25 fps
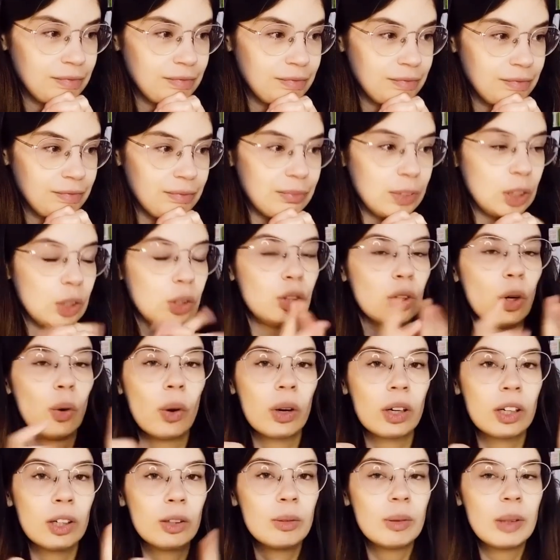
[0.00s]
You don't
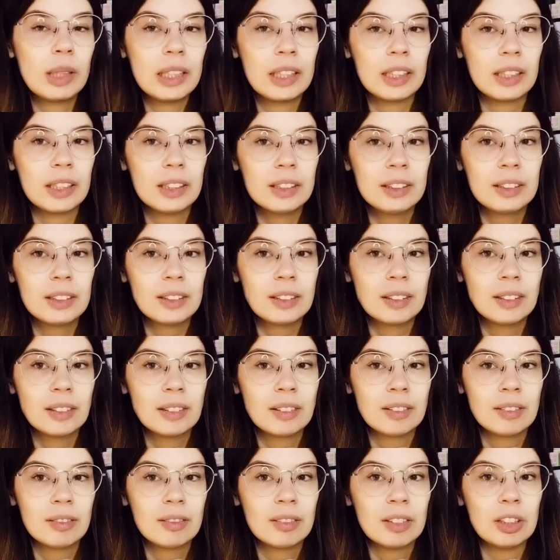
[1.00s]
want to read it.
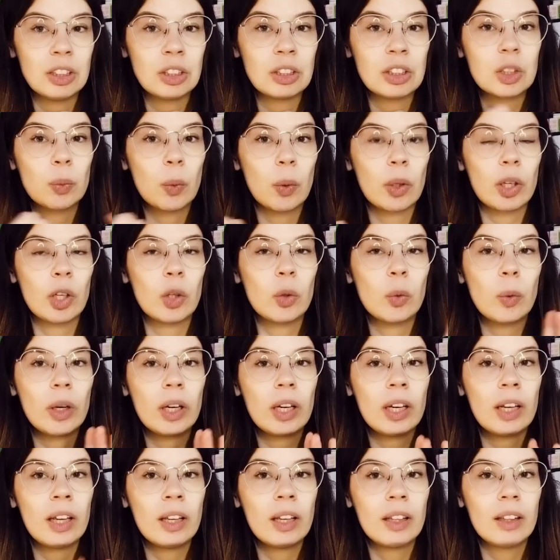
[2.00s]
You just want to
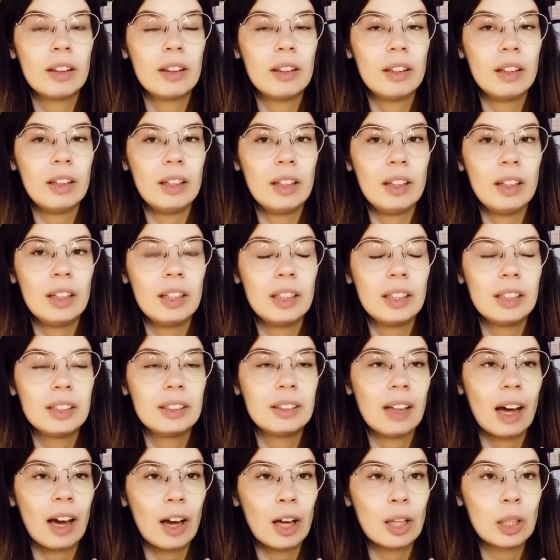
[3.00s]
read the
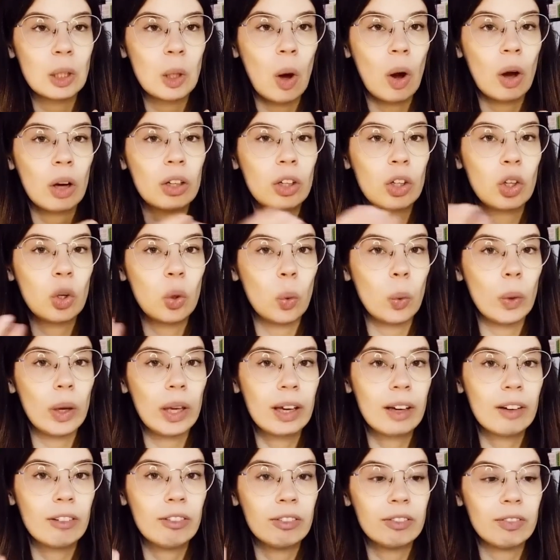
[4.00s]
dialogue,
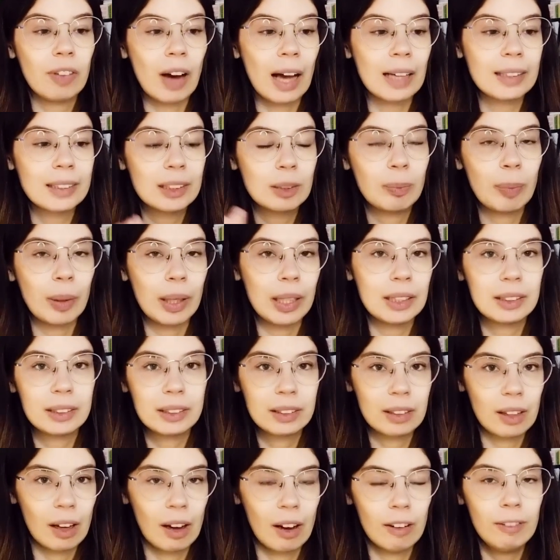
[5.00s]
quick, fast-paced
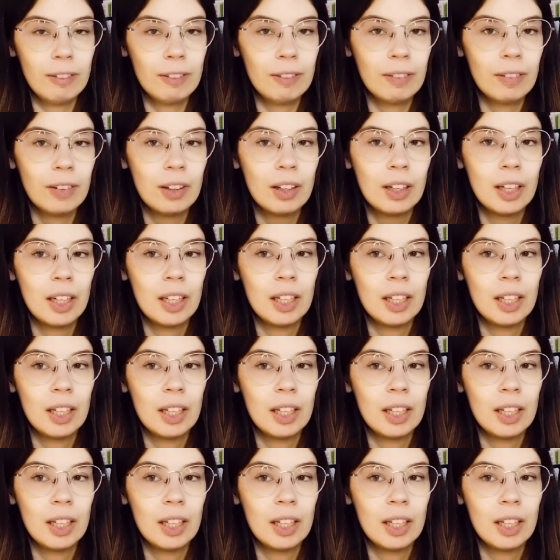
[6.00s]
stuff.